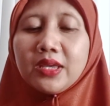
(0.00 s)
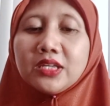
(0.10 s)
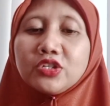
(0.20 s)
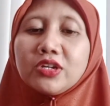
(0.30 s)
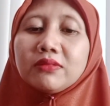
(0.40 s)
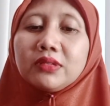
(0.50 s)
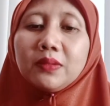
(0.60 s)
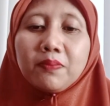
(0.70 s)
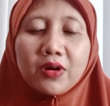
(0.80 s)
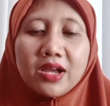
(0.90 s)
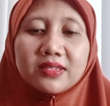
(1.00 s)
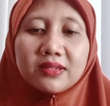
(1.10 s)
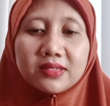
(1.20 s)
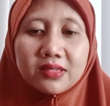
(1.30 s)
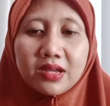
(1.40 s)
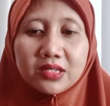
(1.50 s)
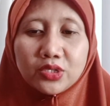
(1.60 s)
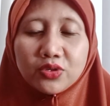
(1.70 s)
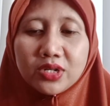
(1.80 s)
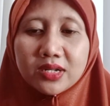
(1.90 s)
Gently brush aside
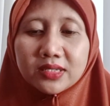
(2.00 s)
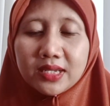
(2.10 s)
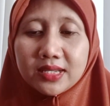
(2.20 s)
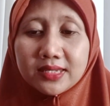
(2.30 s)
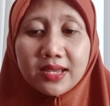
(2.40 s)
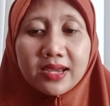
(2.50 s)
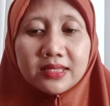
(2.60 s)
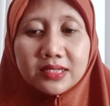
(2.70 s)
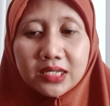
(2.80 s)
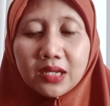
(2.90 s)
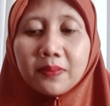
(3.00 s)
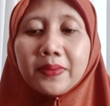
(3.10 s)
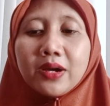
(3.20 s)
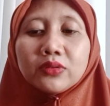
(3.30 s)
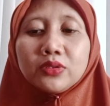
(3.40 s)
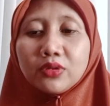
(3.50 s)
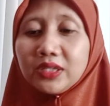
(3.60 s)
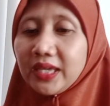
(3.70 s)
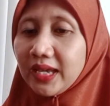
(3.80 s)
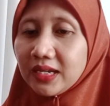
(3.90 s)
students' anxiety about not
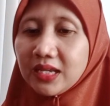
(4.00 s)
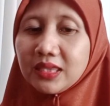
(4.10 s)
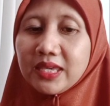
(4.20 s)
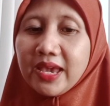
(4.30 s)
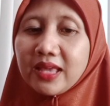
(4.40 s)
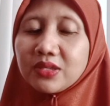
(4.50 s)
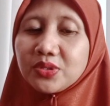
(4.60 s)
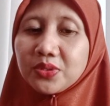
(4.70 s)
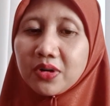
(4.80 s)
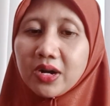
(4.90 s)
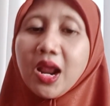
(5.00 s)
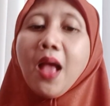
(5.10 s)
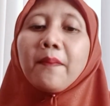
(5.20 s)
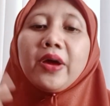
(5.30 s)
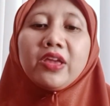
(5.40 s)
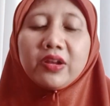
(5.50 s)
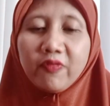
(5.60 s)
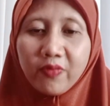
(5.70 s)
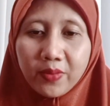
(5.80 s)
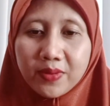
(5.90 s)
getting the answer by
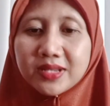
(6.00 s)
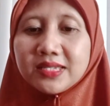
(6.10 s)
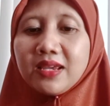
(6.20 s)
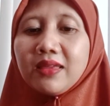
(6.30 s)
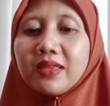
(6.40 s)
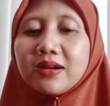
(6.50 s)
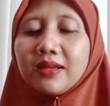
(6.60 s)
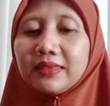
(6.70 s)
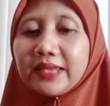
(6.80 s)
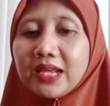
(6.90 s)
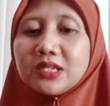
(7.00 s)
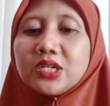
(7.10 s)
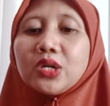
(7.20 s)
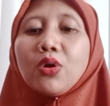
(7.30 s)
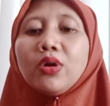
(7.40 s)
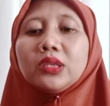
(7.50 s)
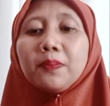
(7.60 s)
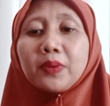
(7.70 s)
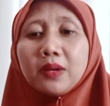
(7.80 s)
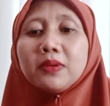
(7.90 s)
reinforcing their attention on the
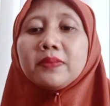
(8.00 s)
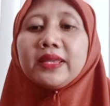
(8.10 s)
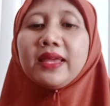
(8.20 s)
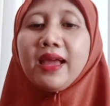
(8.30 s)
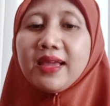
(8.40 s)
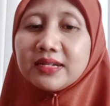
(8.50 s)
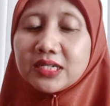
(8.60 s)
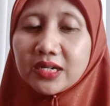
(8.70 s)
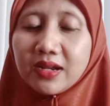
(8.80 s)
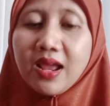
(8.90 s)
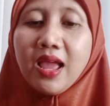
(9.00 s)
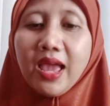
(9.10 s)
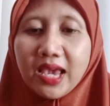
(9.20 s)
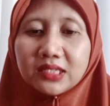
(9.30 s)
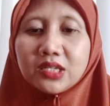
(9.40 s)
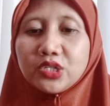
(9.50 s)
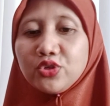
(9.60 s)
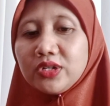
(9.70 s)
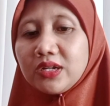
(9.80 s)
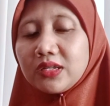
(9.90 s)
problem at hand. Ask the
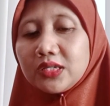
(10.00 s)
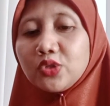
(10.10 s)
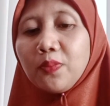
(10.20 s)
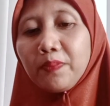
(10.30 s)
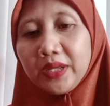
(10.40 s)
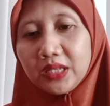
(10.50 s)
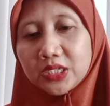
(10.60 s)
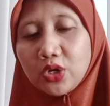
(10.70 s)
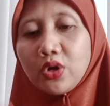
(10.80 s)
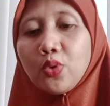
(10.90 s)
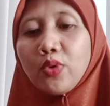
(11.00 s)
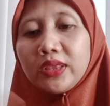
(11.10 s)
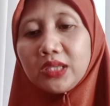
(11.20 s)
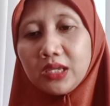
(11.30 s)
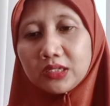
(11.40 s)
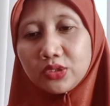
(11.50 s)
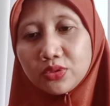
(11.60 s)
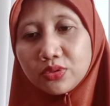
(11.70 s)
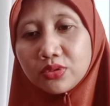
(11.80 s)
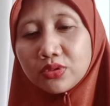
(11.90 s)
students to build on what they
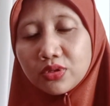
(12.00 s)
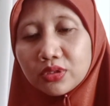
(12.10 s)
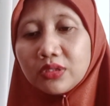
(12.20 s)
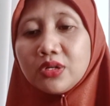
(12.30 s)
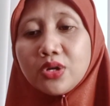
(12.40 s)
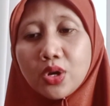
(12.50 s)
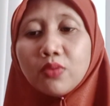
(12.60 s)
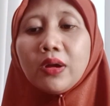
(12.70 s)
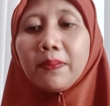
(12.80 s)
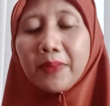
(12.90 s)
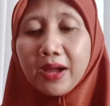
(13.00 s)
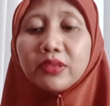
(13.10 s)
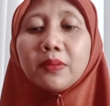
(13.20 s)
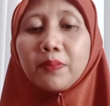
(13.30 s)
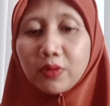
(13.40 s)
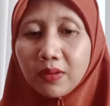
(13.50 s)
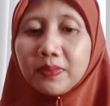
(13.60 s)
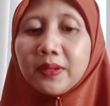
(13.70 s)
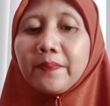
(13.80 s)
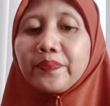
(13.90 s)
do not know about the
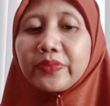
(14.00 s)
problem.